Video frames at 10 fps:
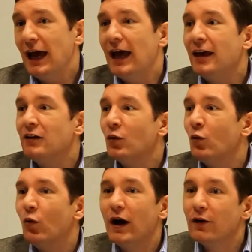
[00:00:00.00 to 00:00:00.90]

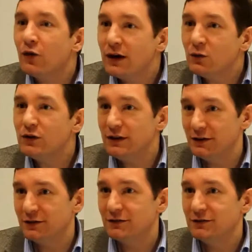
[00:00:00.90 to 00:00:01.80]
And what around
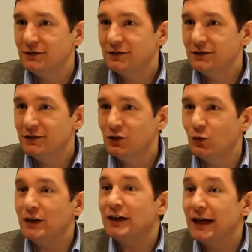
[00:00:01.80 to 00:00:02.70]
here
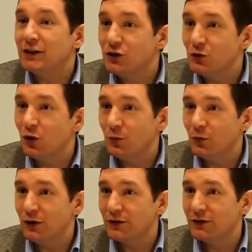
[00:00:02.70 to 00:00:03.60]
could we connect you
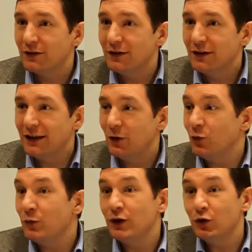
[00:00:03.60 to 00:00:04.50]
up with that
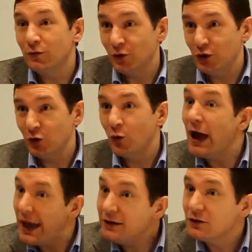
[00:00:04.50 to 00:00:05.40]
would be good for
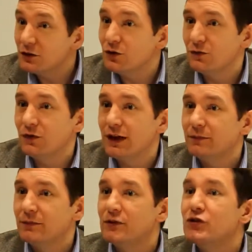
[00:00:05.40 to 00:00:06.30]
you and good for
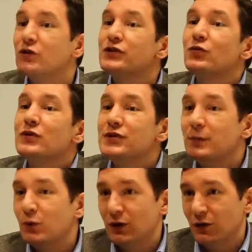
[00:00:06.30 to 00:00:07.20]
them? So it's a
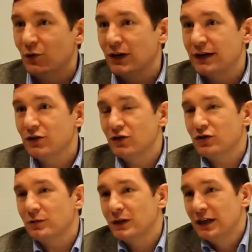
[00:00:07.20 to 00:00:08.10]
reciprocal
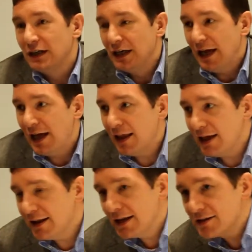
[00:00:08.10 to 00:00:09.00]
relationship.
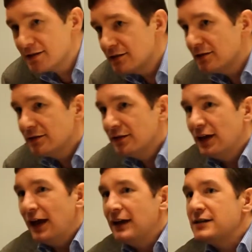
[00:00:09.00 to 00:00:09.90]
And that's,
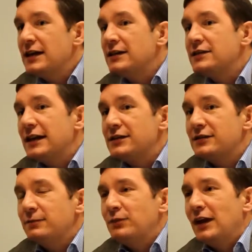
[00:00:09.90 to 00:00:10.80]
in a sense,
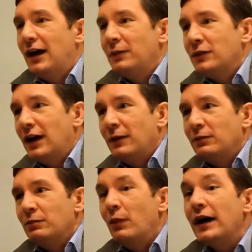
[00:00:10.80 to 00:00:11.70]
I'm